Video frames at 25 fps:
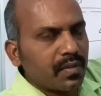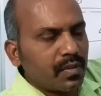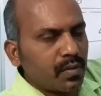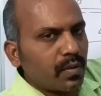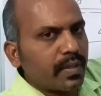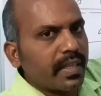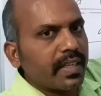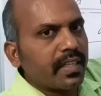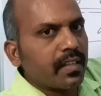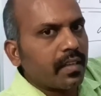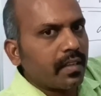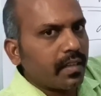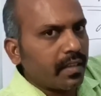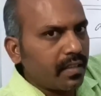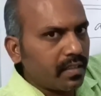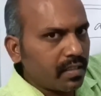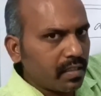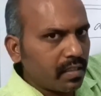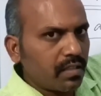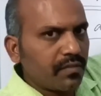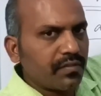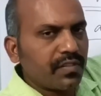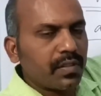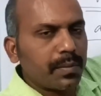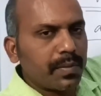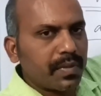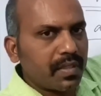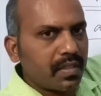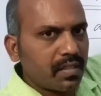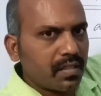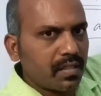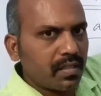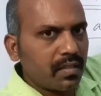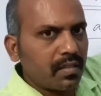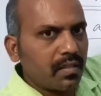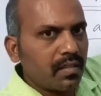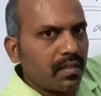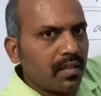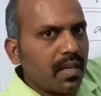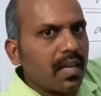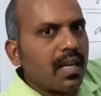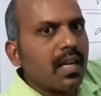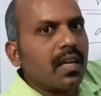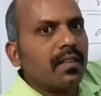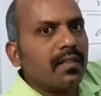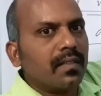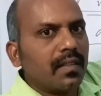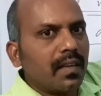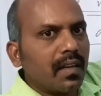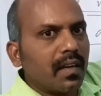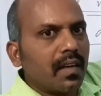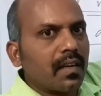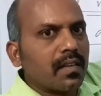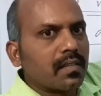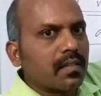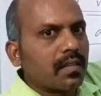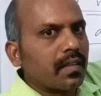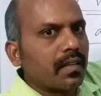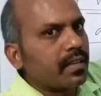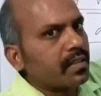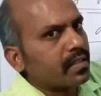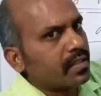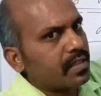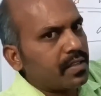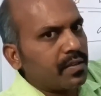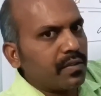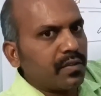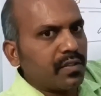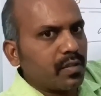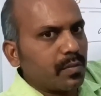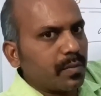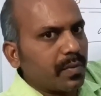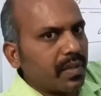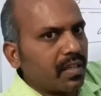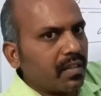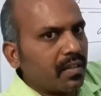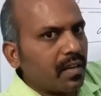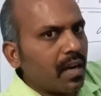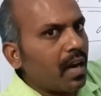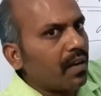To get attention of the person, we'll ask excuse me.